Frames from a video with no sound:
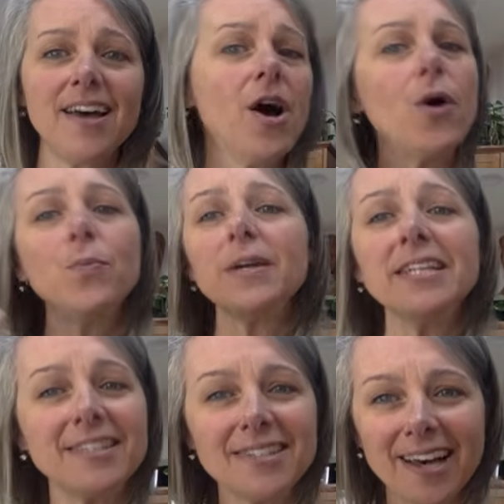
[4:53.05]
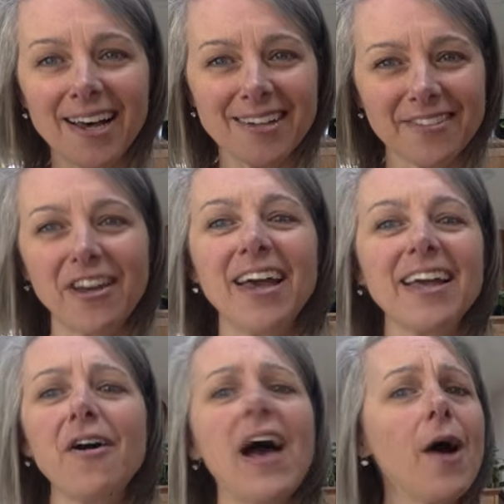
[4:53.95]
okay,
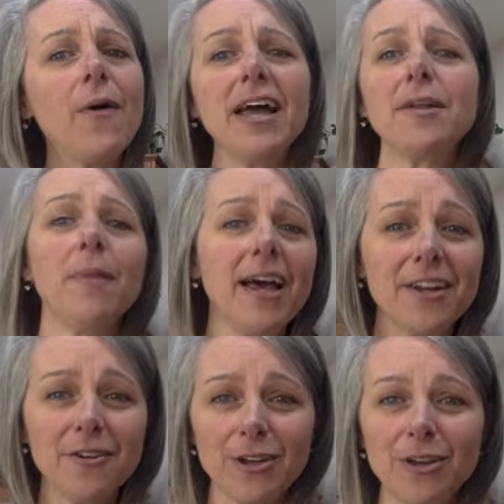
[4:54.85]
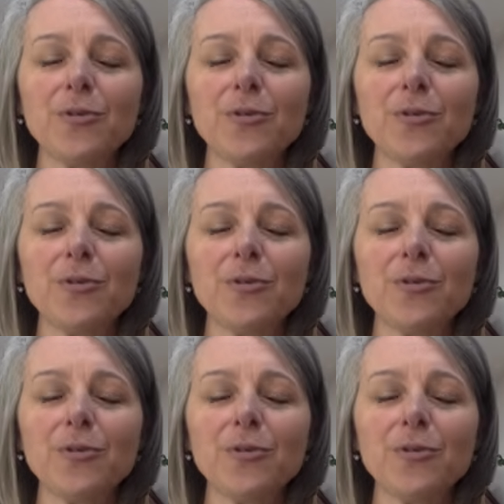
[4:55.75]
how I admire you.